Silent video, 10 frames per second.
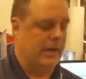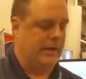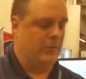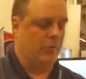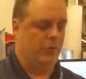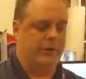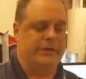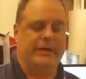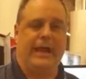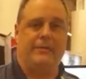It will
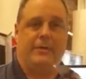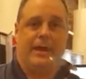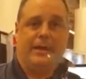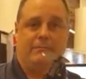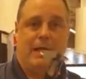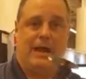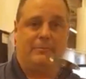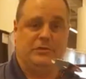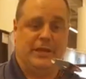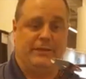indicate that
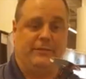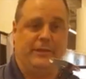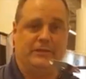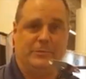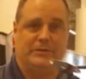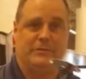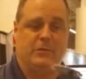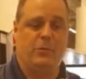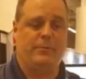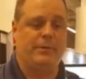I'm taking this piece of
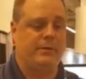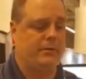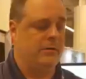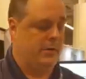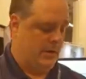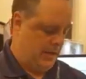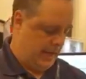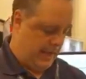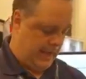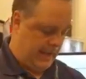equipment,
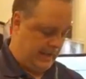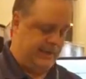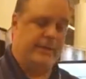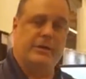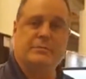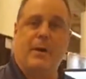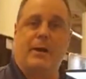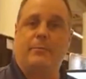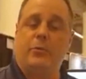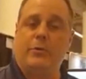and it knows
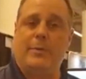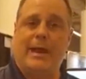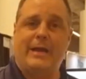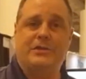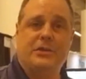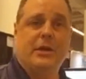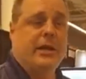my employee badge,